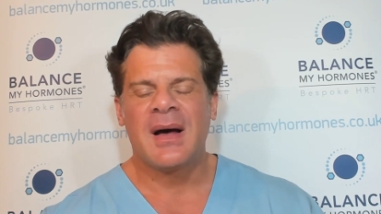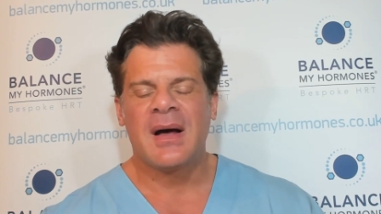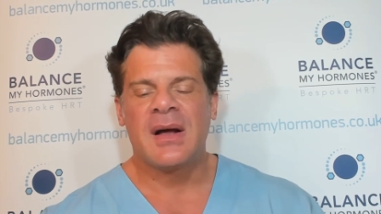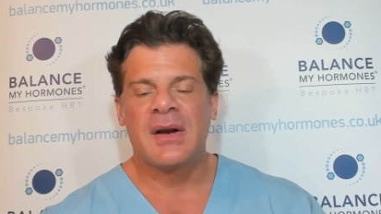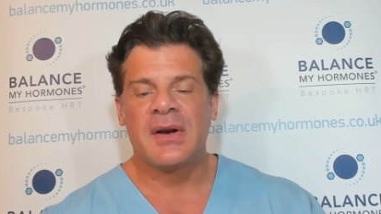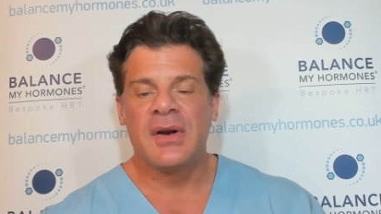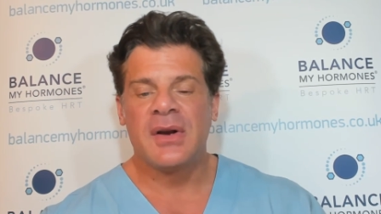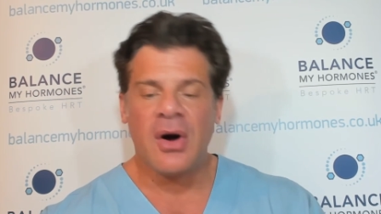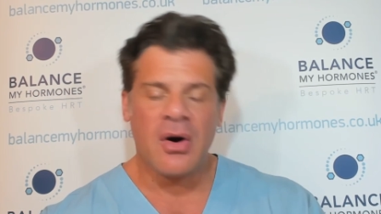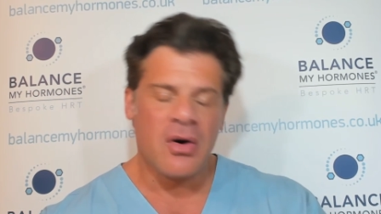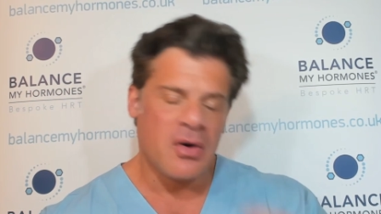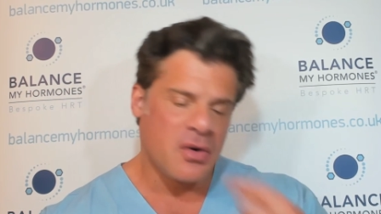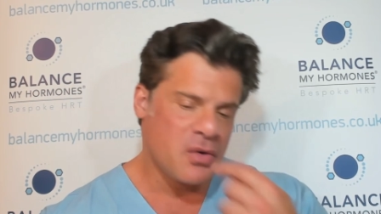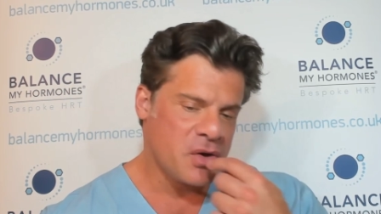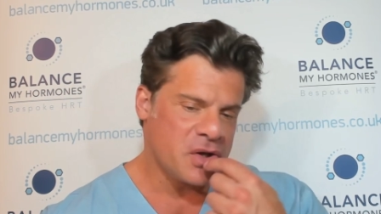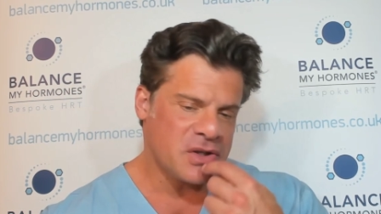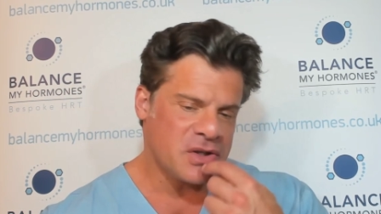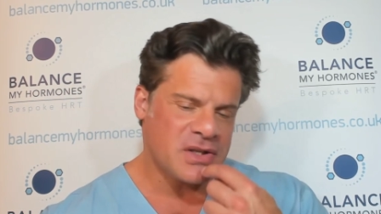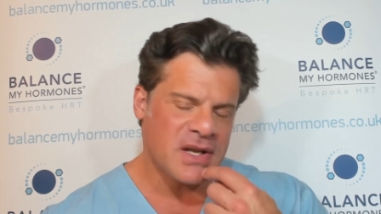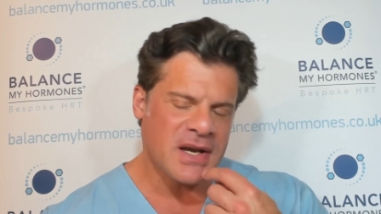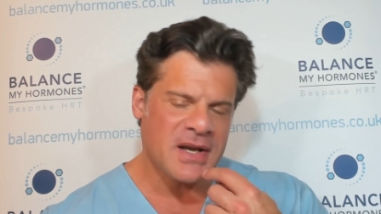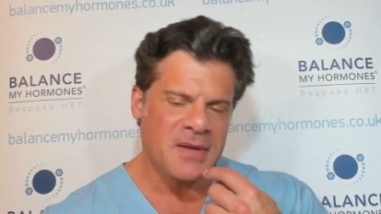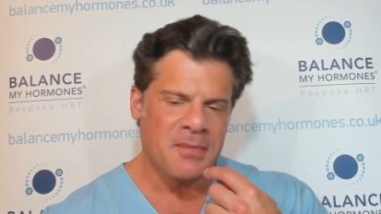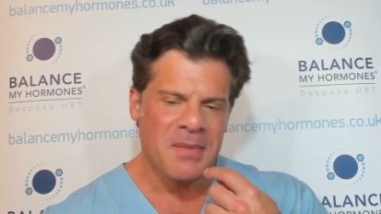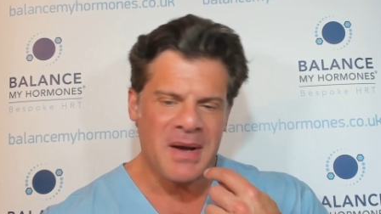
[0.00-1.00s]
No, you
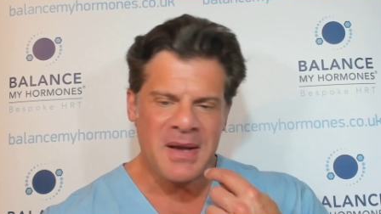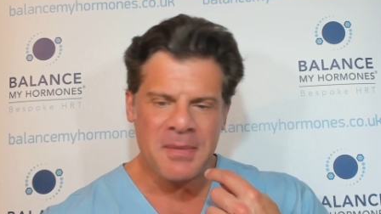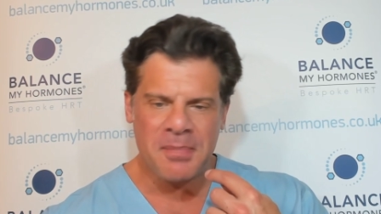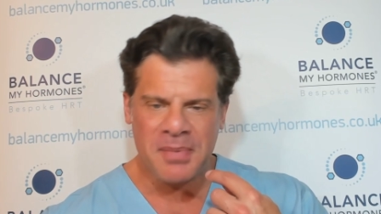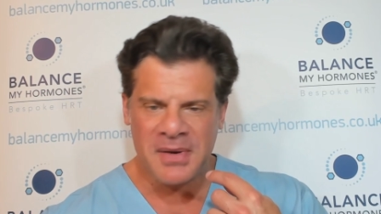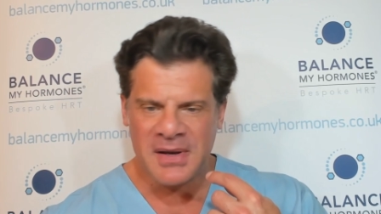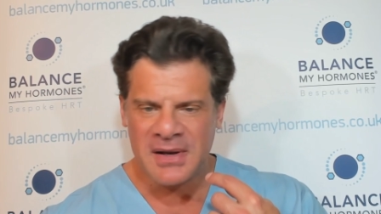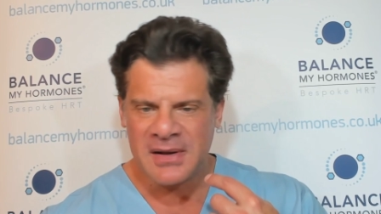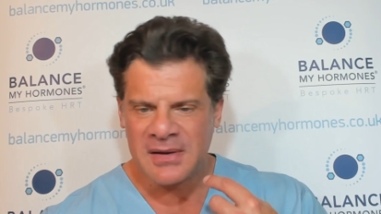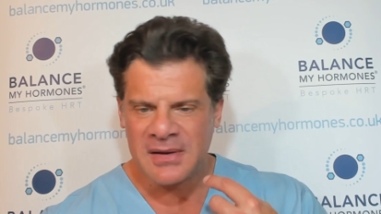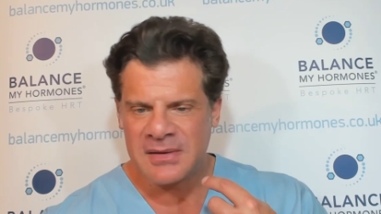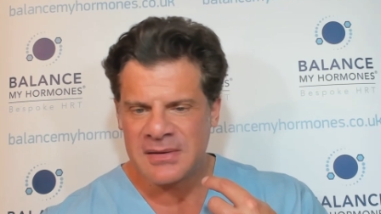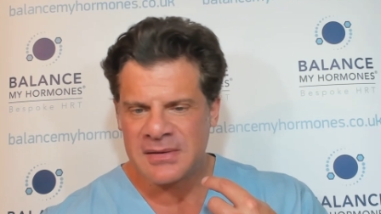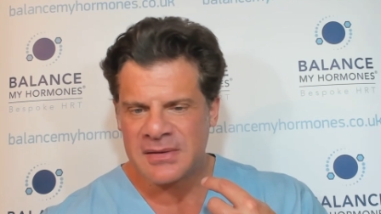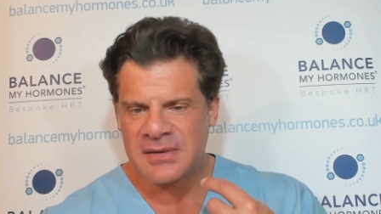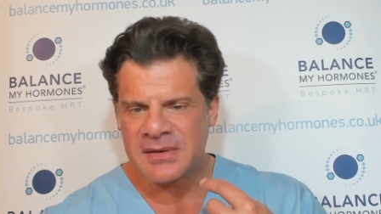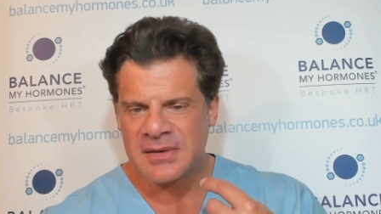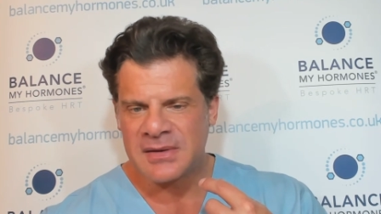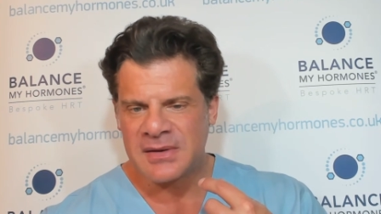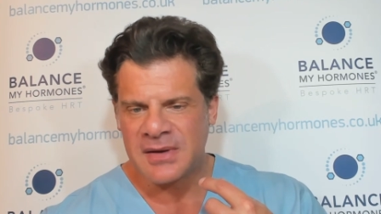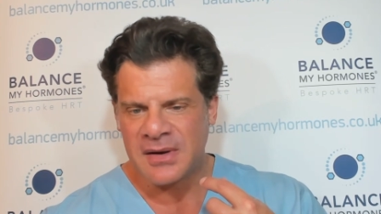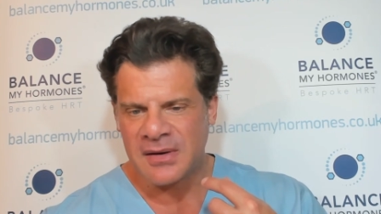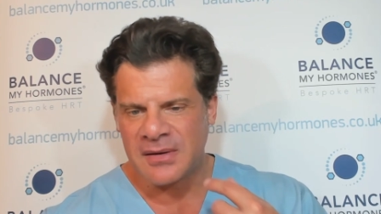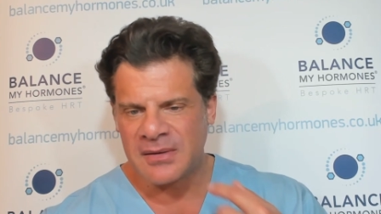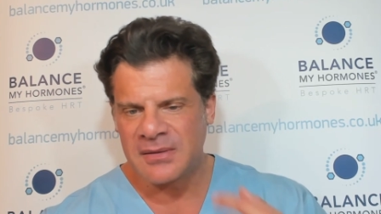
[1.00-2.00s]
take it by pill,
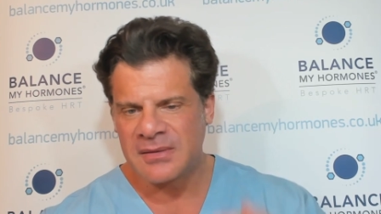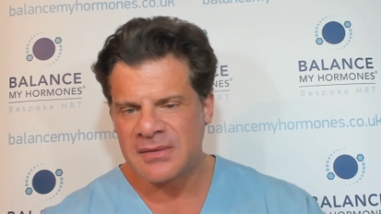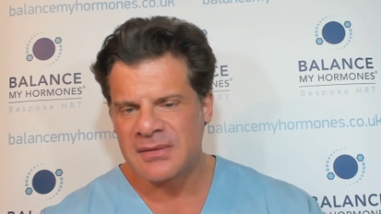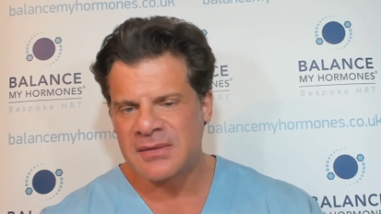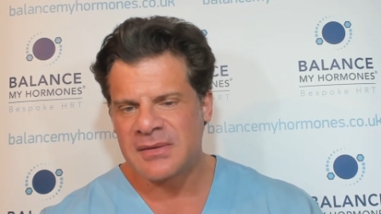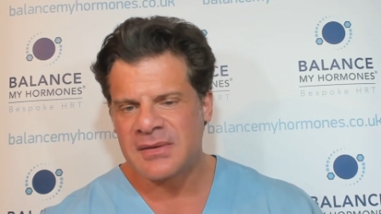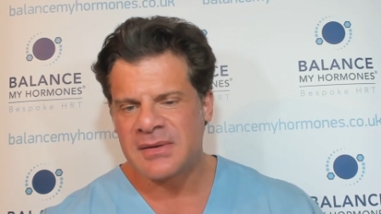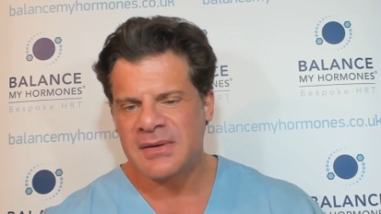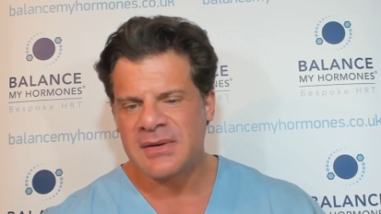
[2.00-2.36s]
you know,